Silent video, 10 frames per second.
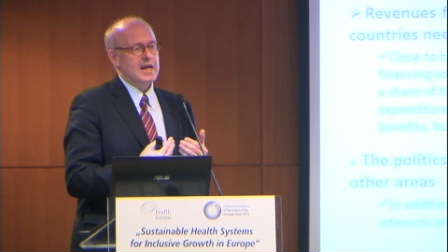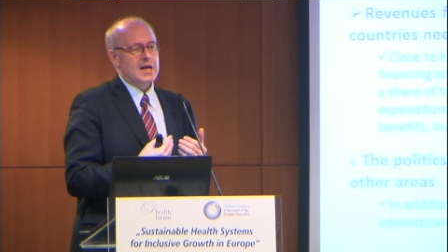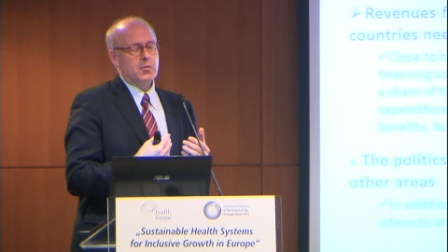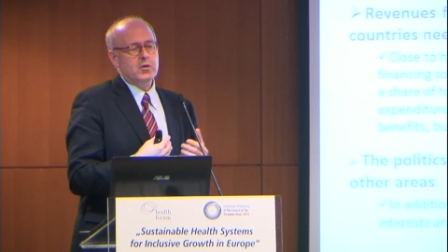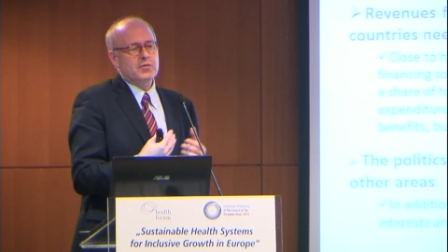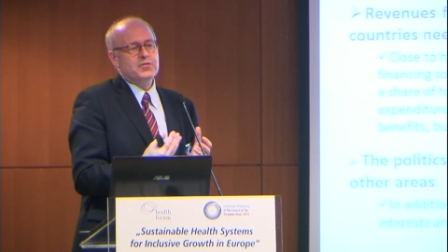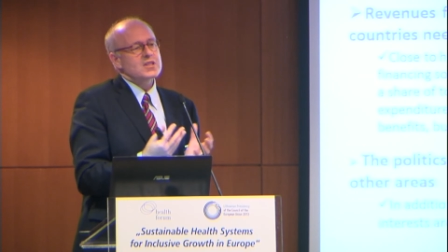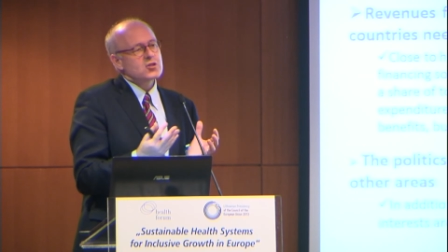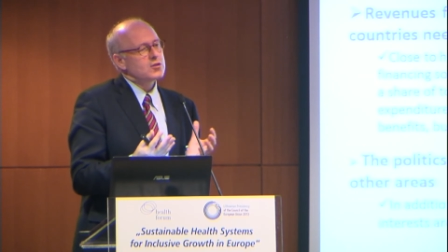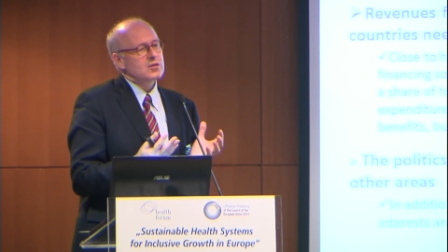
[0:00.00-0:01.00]
when you have
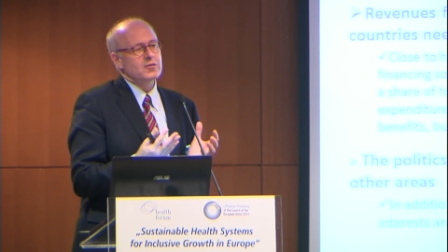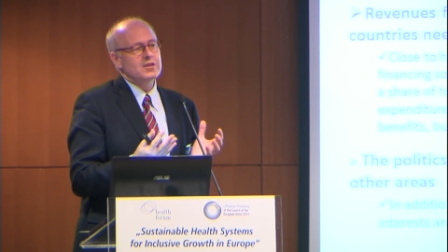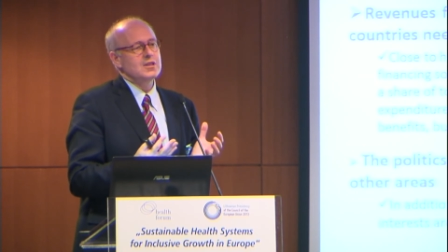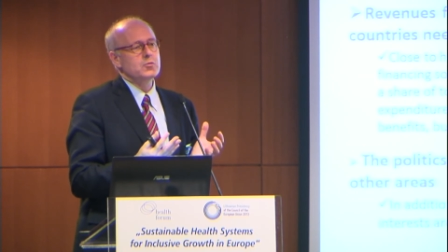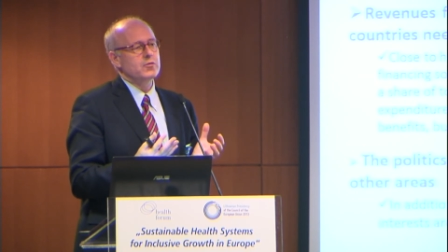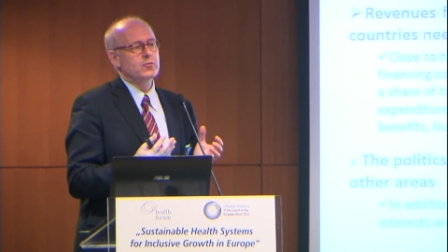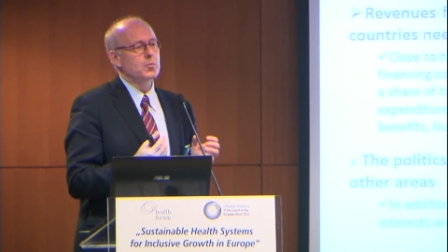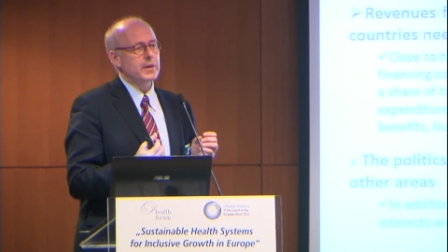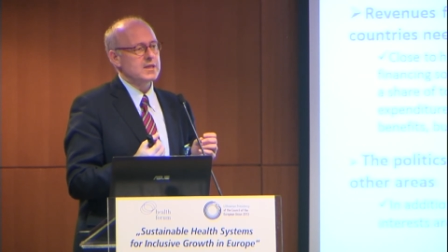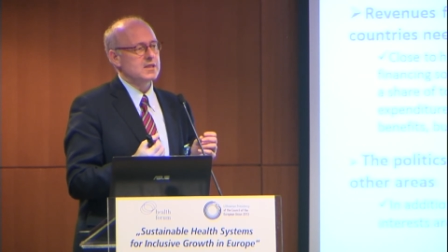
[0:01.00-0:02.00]
such a sort of degree of
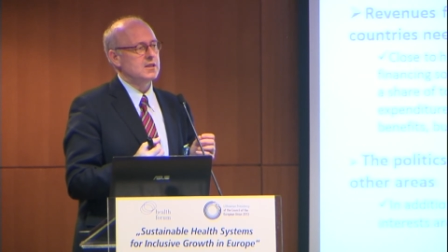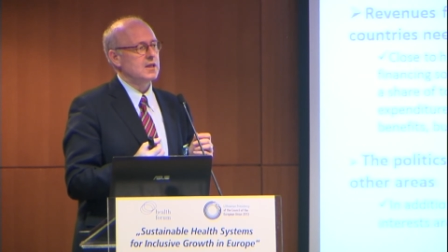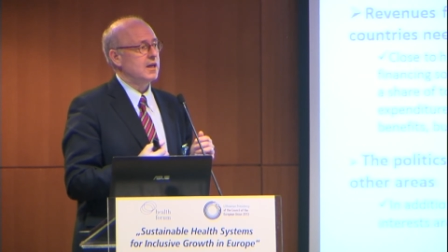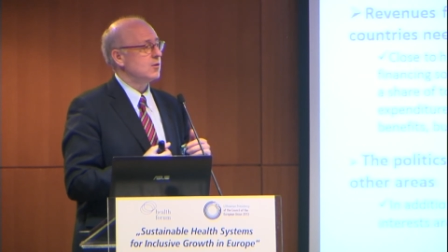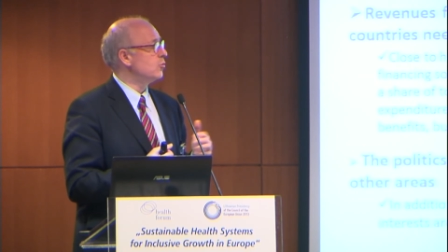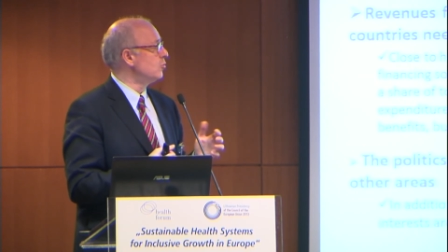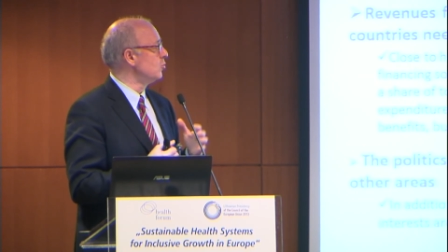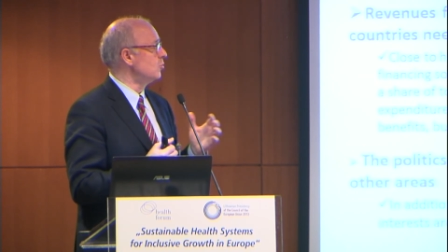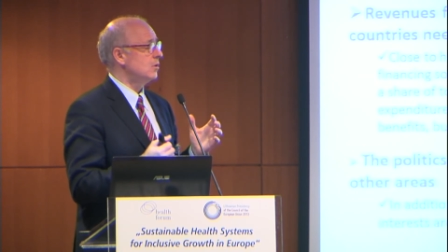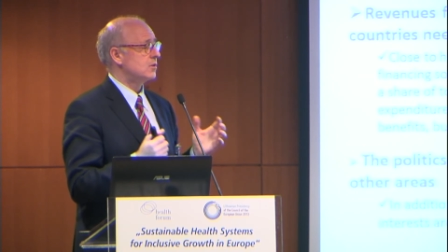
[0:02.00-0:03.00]
complexity, either you
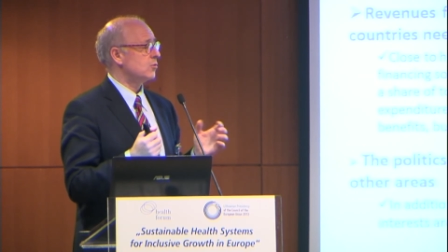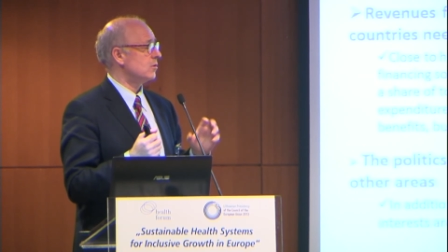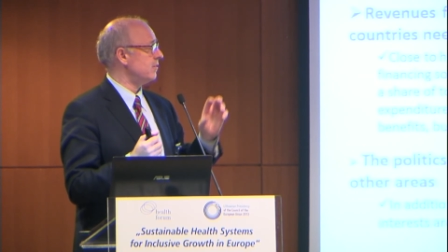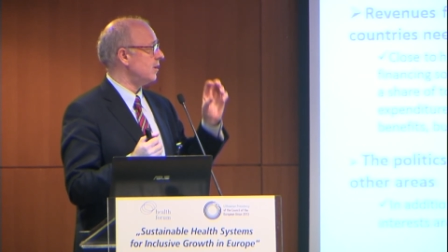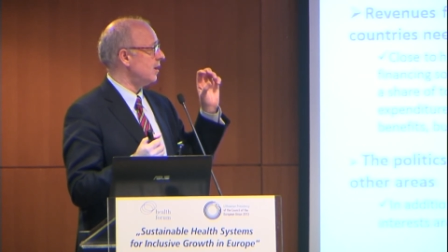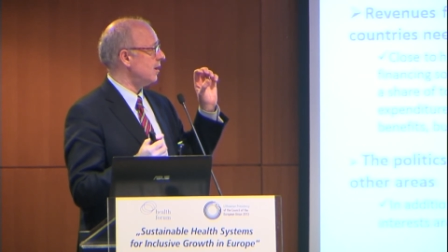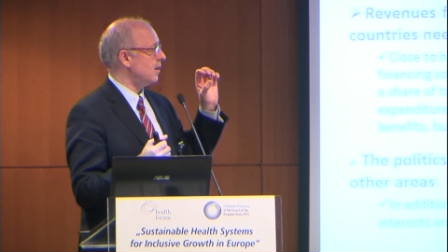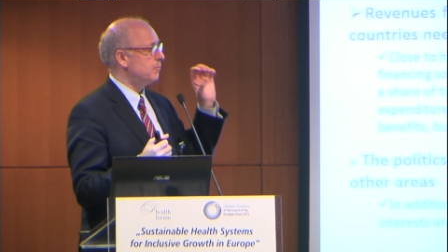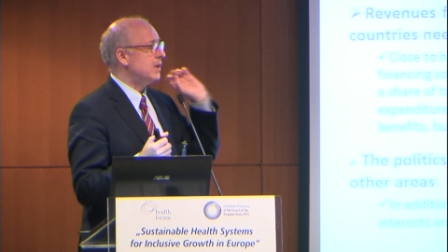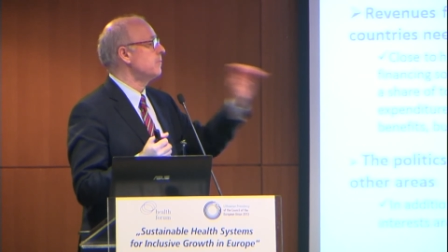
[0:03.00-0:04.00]
do a sort of
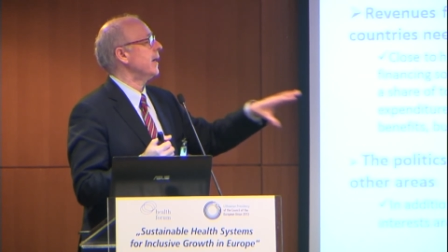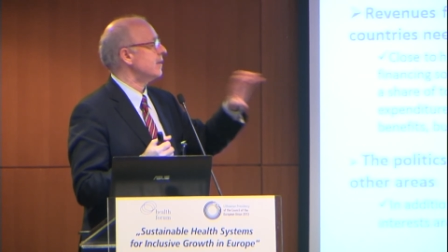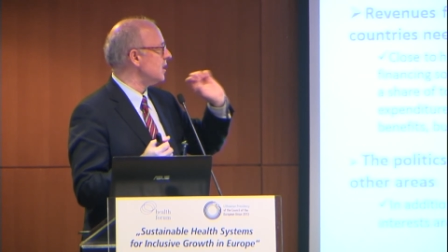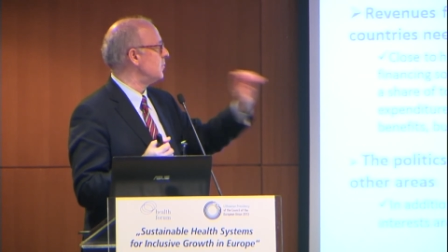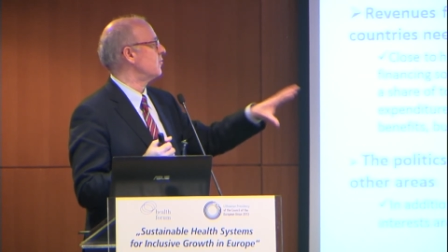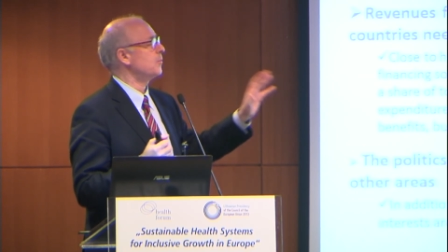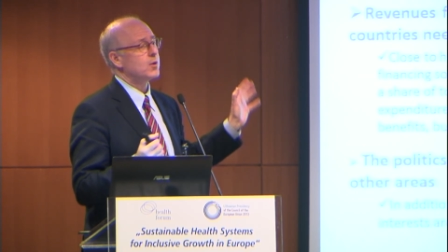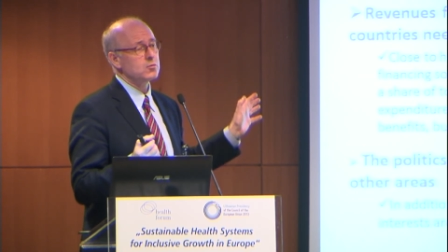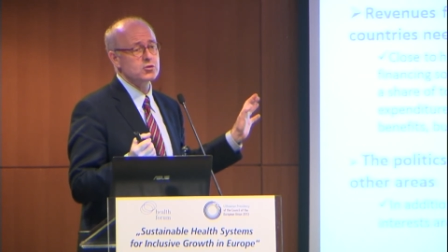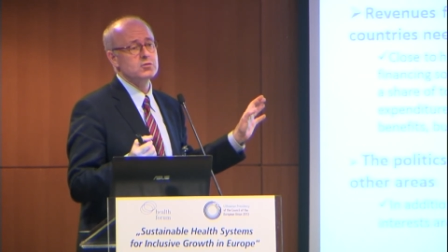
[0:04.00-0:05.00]
a Big Bang type of
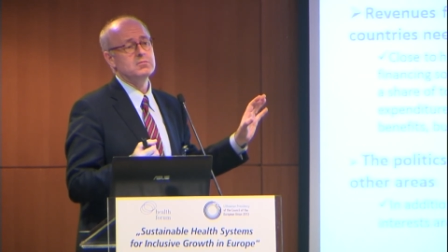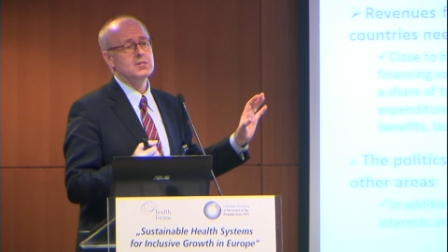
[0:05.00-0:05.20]
approach,